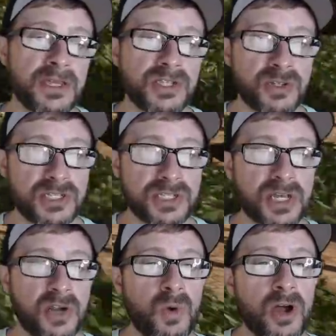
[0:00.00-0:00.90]
So this is
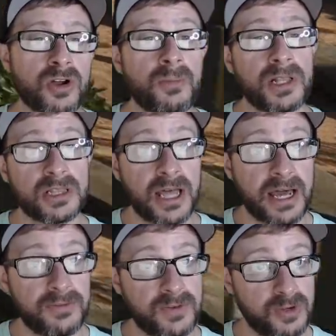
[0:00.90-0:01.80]
going to welcome a
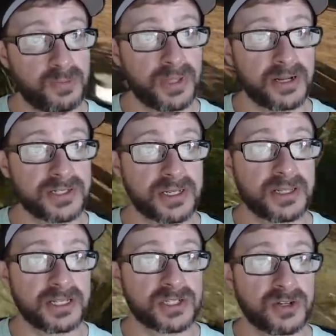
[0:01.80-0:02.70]
lot of new players
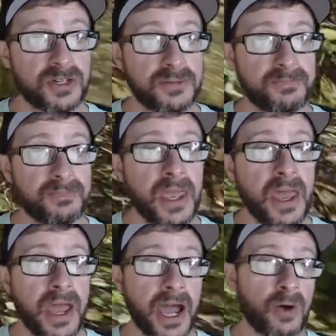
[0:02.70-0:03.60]
in. That's good.
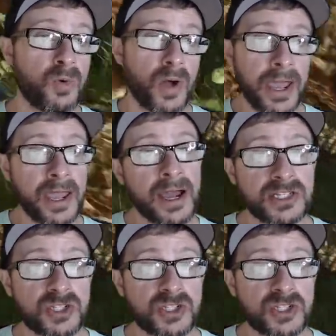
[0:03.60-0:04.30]
How will AI